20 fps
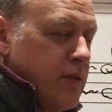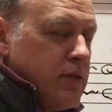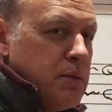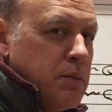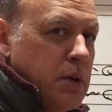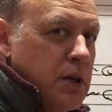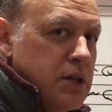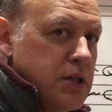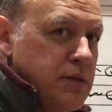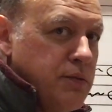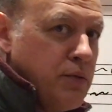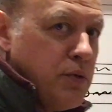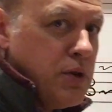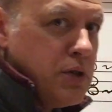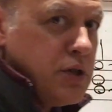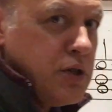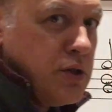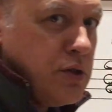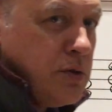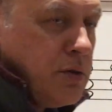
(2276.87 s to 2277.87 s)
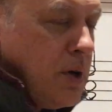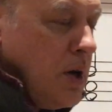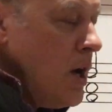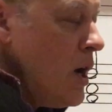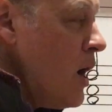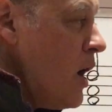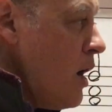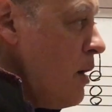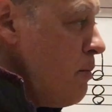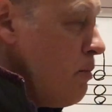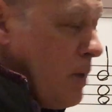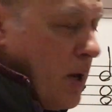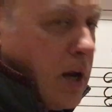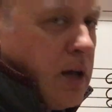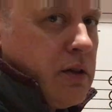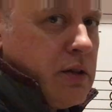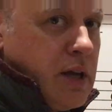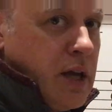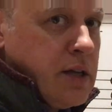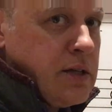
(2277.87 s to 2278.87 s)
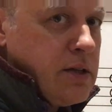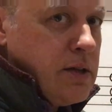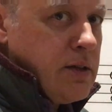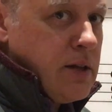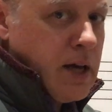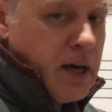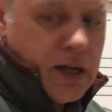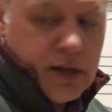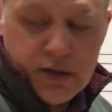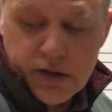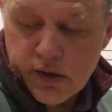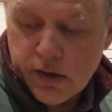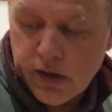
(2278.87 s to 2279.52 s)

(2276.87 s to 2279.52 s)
diminished 4/2, but I'll get to that